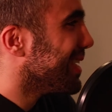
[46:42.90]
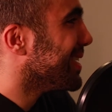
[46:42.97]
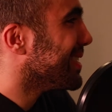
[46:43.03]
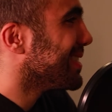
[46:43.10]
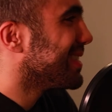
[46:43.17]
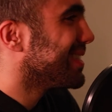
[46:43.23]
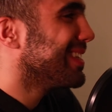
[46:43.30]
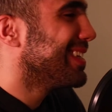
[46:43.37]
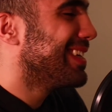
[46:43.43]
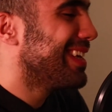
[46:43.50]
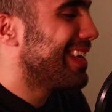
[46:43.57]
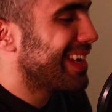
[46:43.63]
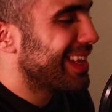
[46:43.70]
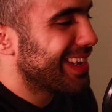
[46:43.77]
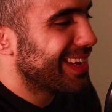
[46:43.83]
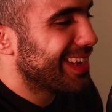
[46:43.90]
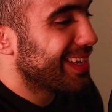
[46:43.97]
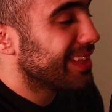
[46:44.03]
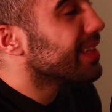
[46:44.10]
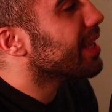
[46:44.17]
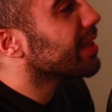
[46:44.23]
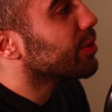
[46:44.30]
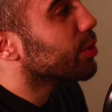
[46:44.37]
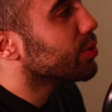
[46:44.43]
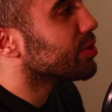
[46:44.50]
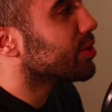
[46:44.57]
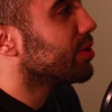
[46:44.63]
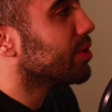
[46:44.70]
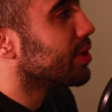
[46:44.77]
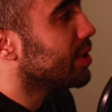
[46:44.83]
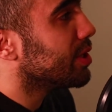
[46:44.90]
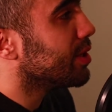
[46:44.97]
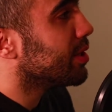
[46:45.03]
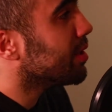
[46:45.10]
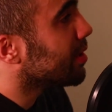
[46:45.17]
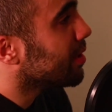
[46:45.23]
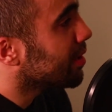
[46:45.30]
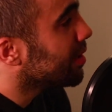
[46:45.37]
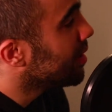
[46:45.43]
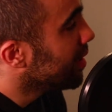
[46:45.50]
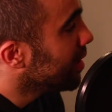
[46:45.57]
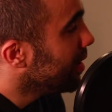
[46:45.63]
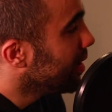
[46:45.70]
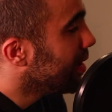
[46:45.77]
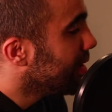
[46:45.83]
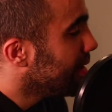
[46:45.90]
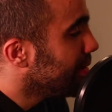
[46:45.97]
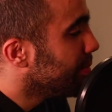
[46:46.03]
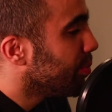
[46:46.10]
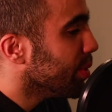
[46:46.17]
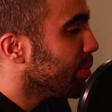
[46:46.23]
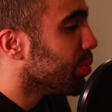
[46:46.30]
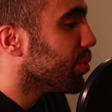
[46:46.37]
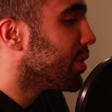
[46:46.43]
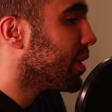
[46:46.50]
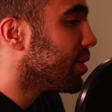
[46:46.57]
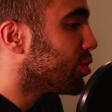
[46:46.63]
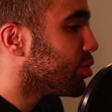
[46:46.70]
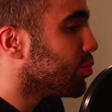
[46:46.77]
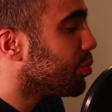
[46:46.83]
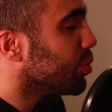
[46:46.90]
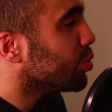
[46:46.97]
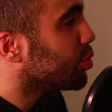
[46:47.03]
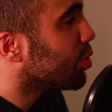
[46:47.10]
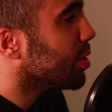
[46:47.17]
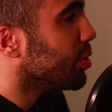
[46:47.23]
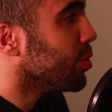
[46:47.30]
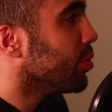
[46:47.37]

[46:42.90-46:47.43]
ass, and those are the people that are supposed to